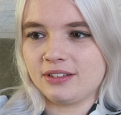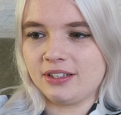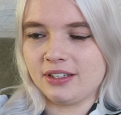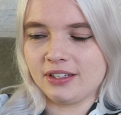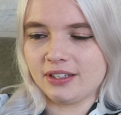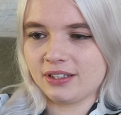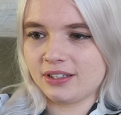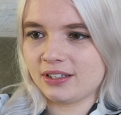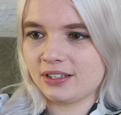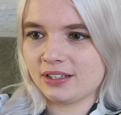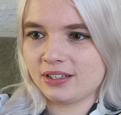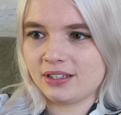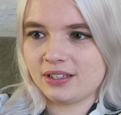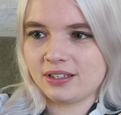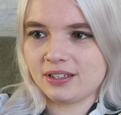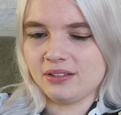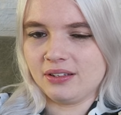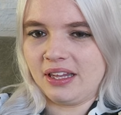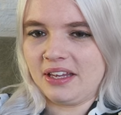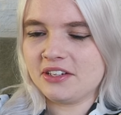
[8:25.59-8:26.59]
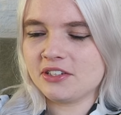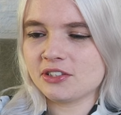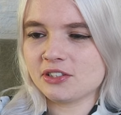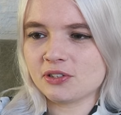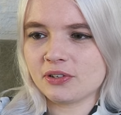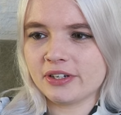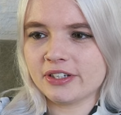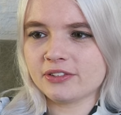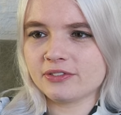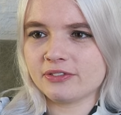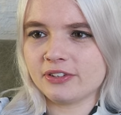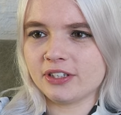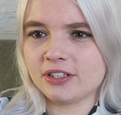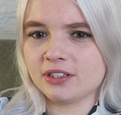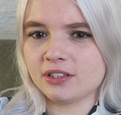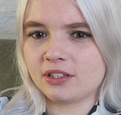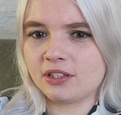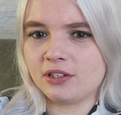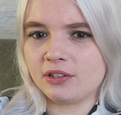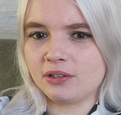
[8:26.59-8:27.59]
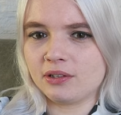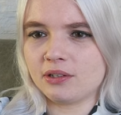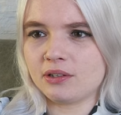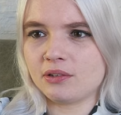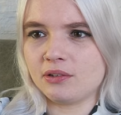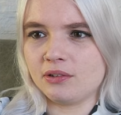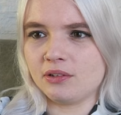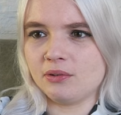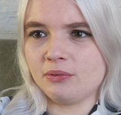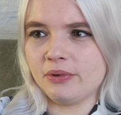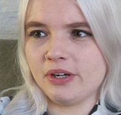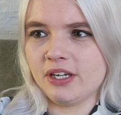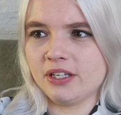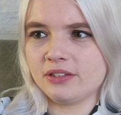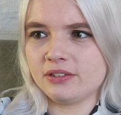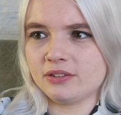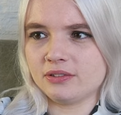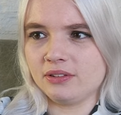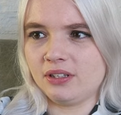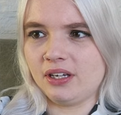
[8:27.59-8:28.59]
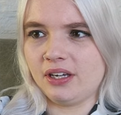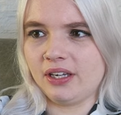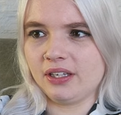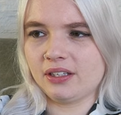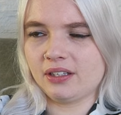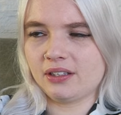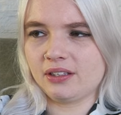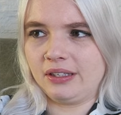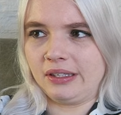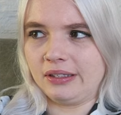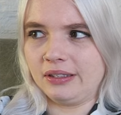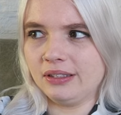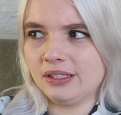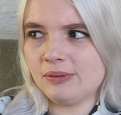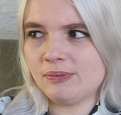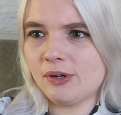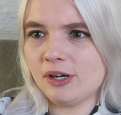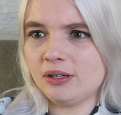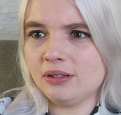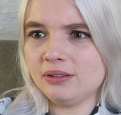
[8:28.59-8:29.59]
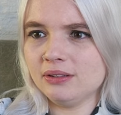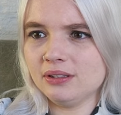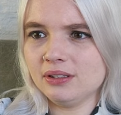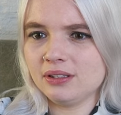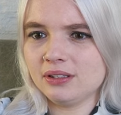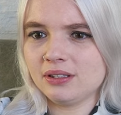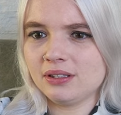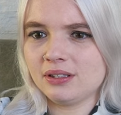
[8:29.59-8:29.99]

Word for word: Like, unless you're trying to find a cure or a way to like kill them all,